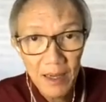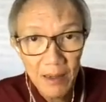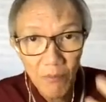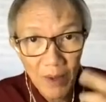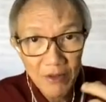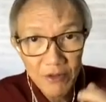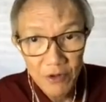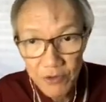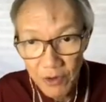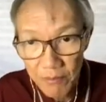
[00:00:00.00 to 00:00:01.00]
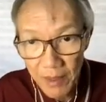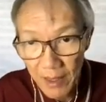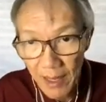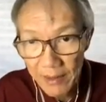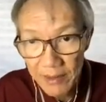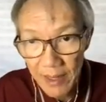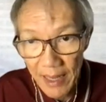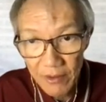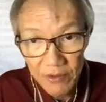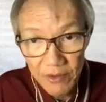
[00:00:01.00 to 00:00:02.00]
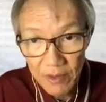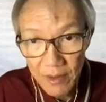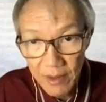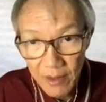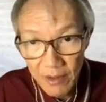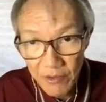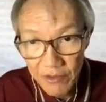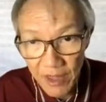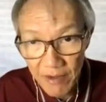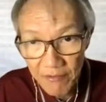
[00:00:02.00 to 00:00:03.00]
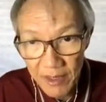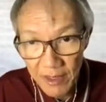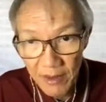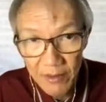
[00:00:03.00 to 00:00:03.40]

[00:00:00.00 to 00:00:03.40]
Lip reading: 100, but at the x7.